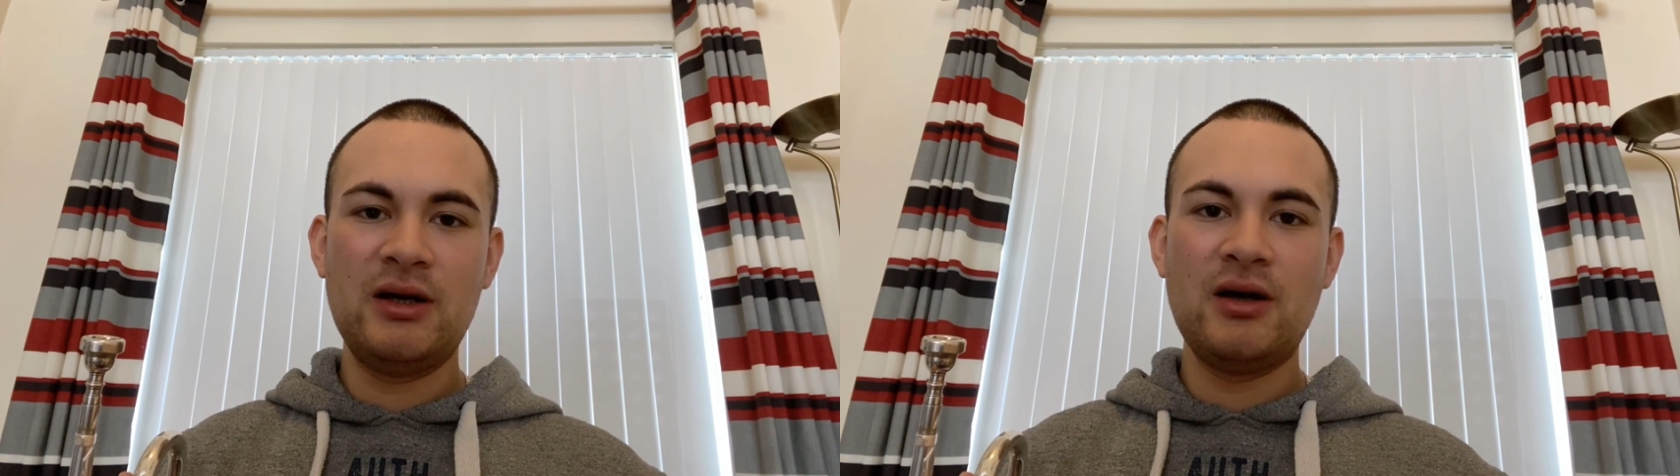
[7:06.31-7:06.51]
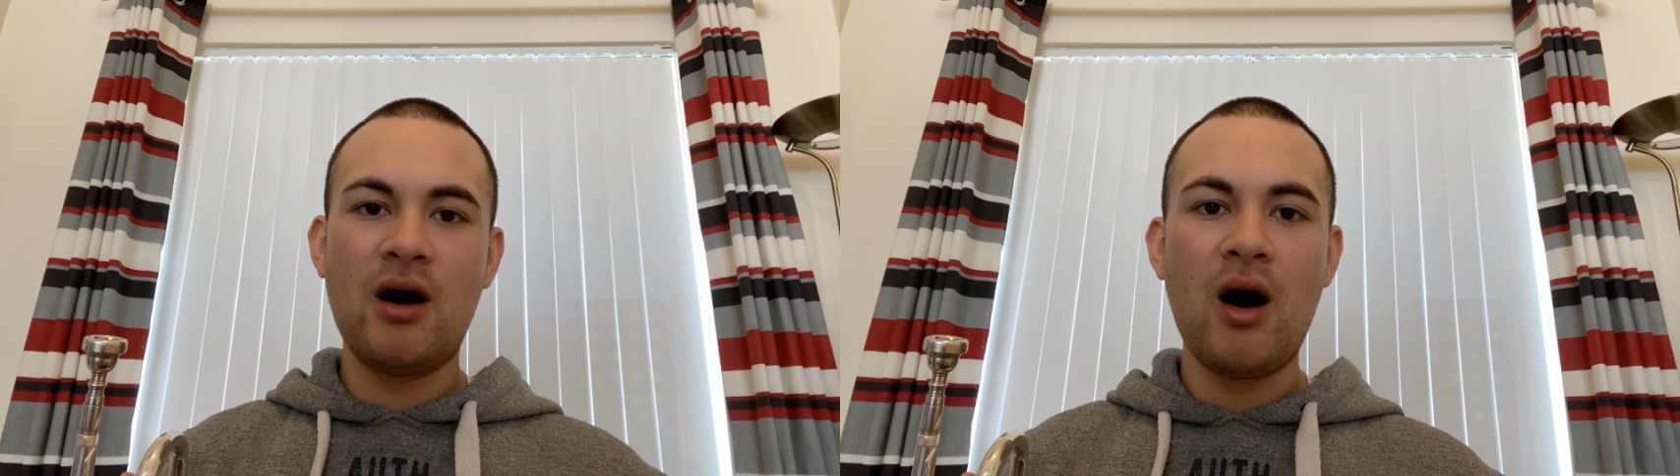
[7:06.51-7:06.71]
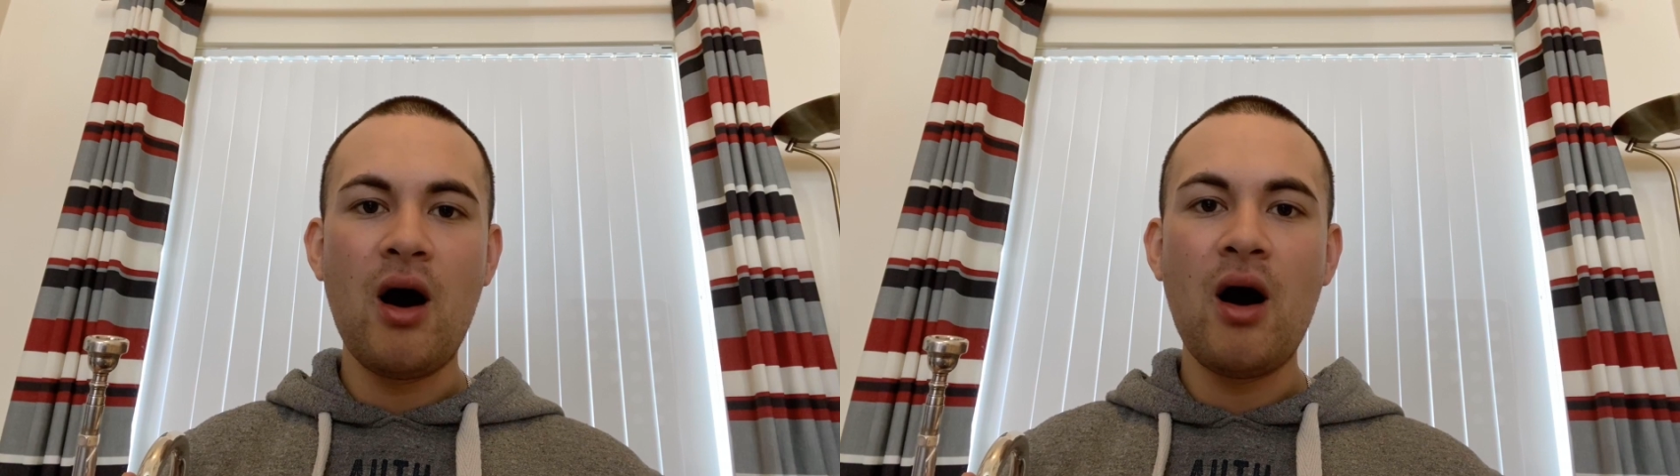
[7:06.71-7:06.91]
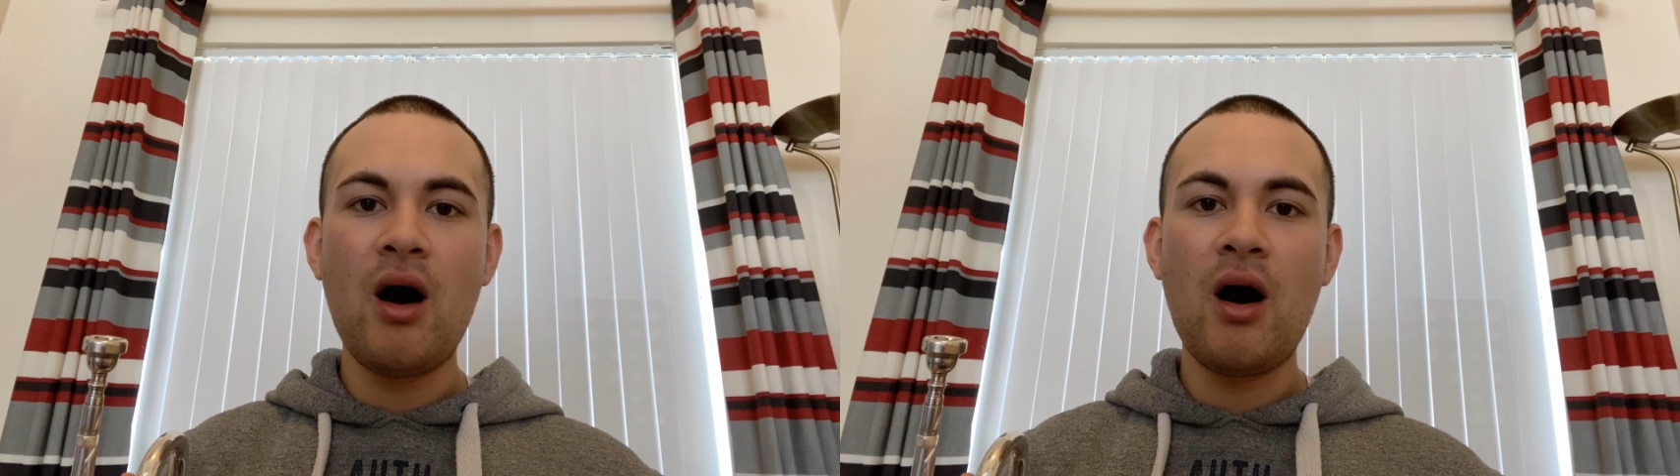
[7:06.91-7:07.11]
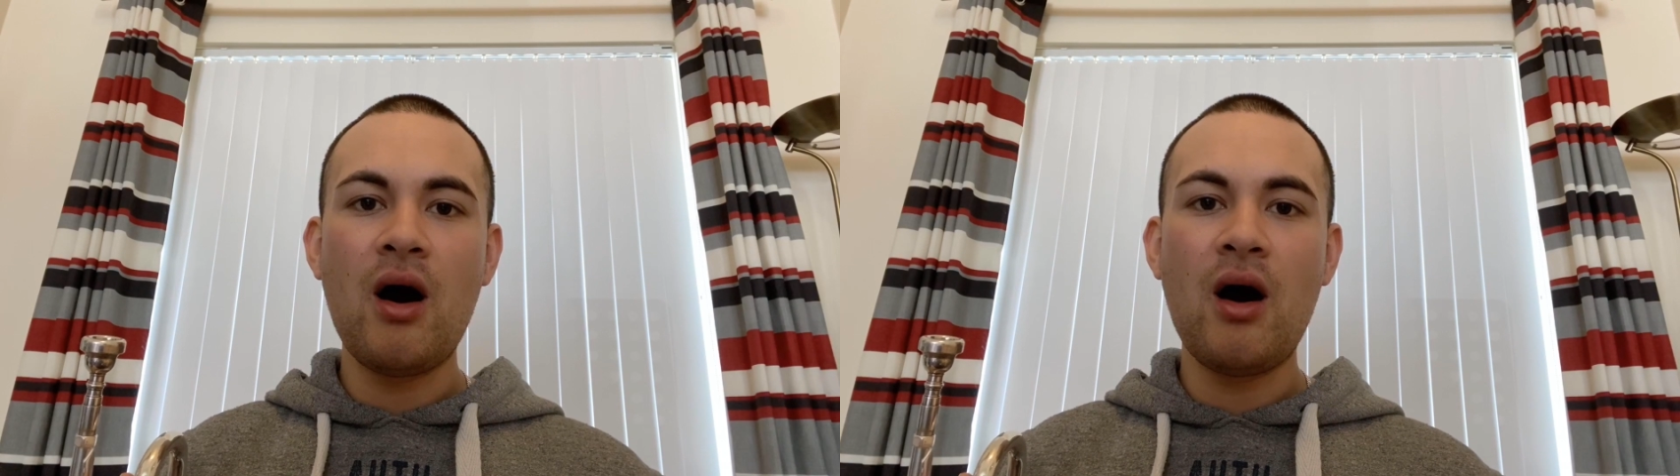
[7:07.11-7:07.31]

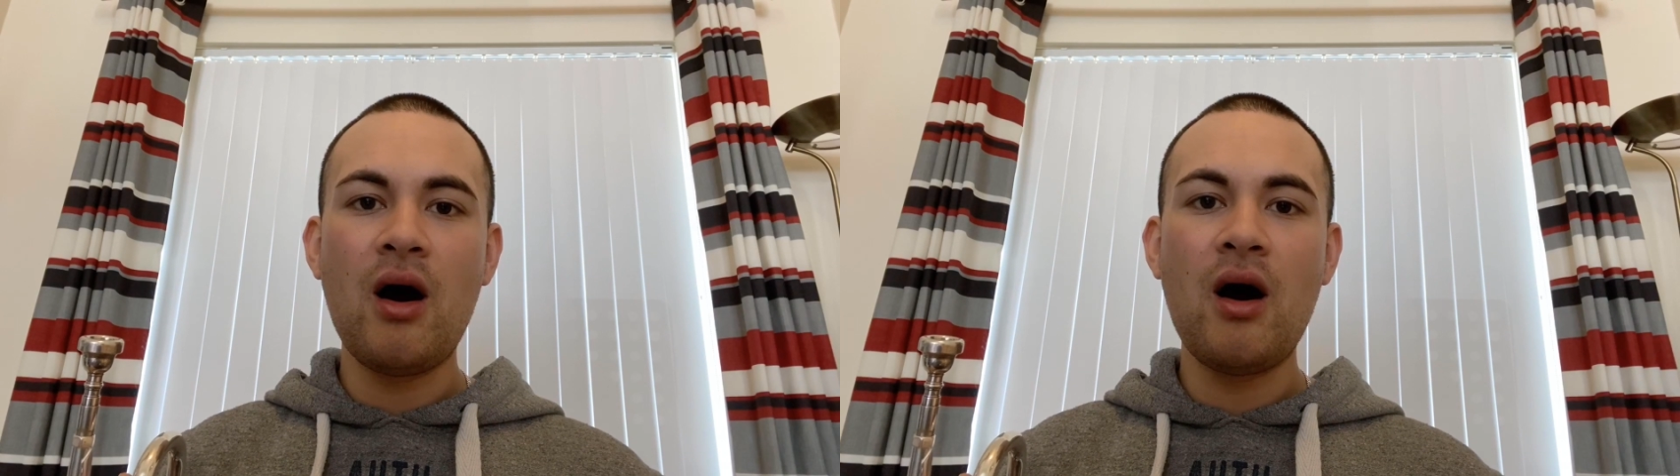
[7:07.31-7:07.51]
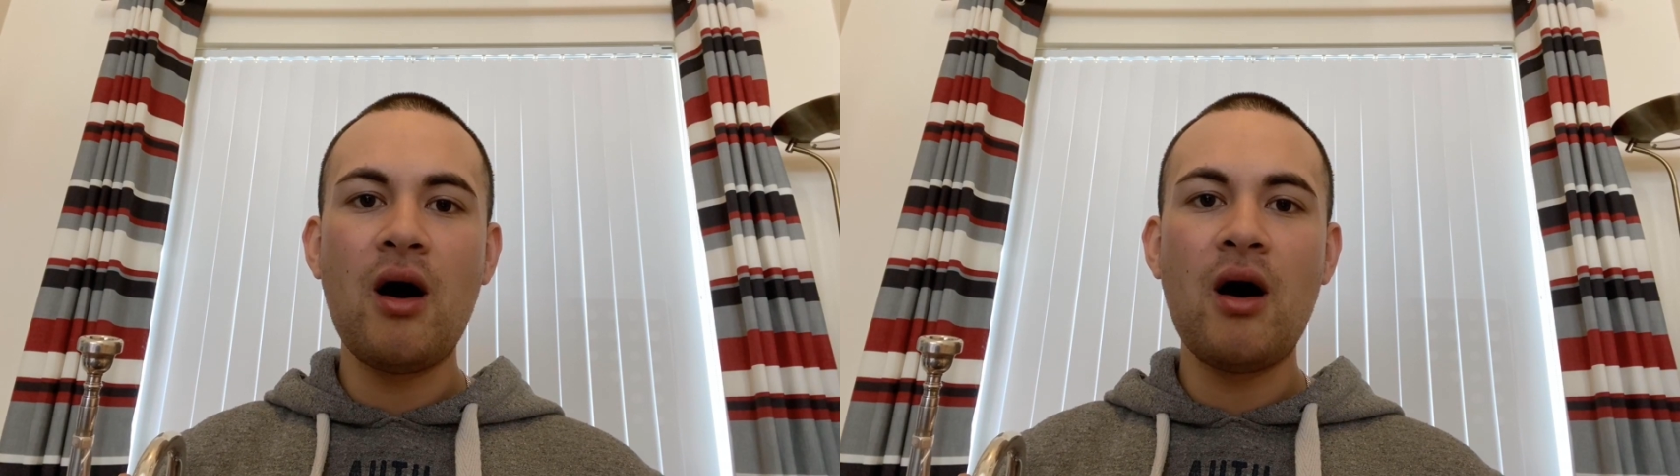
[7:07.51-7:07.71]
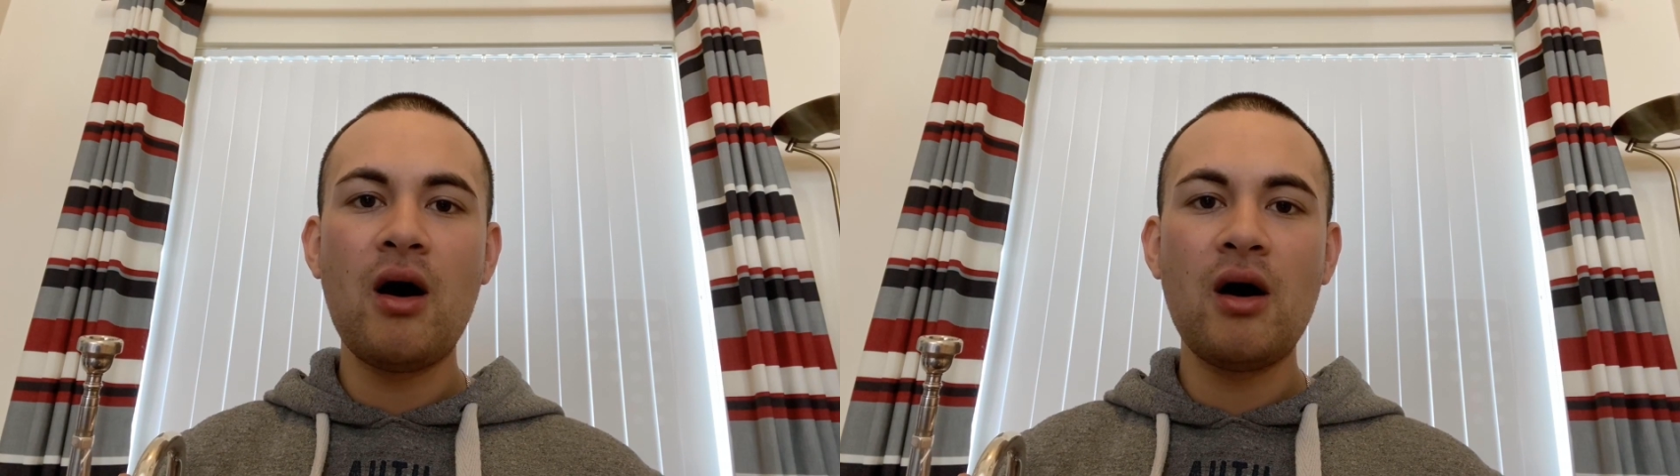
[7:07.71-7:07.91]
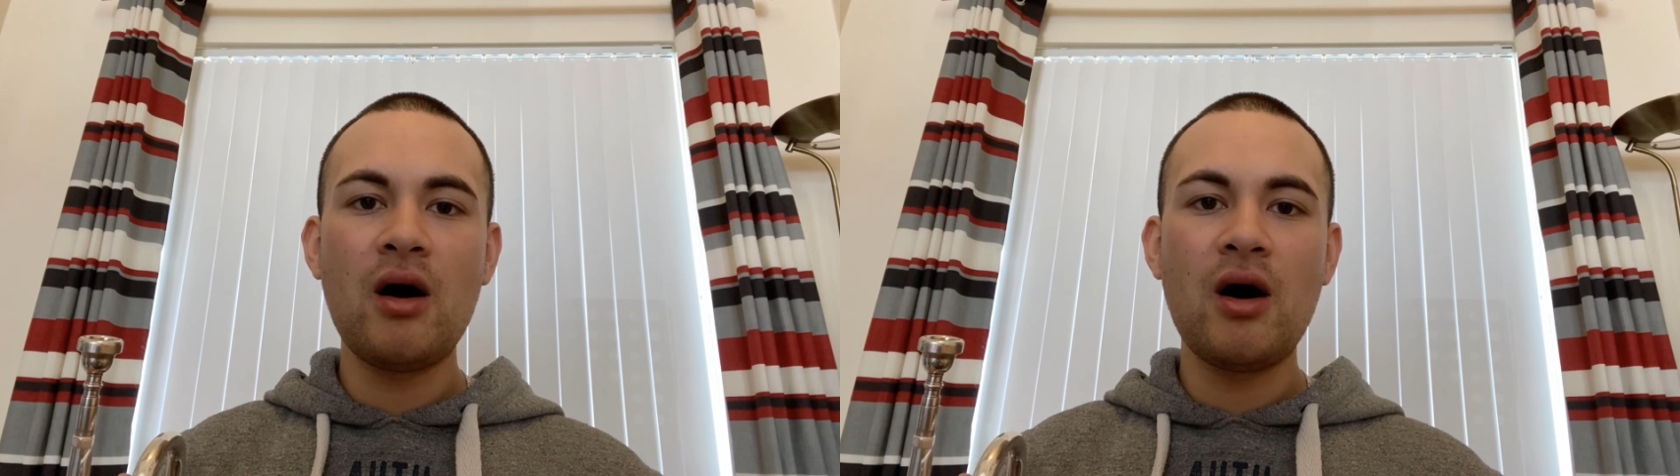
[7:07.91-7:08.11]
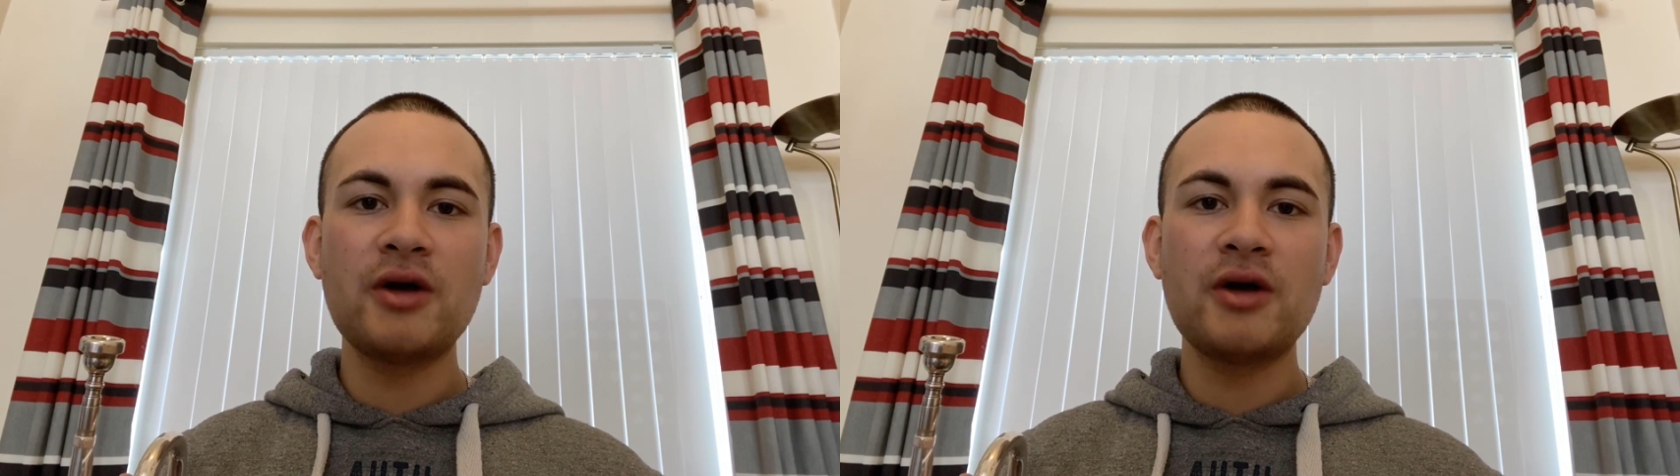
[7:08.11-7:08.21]
Ah,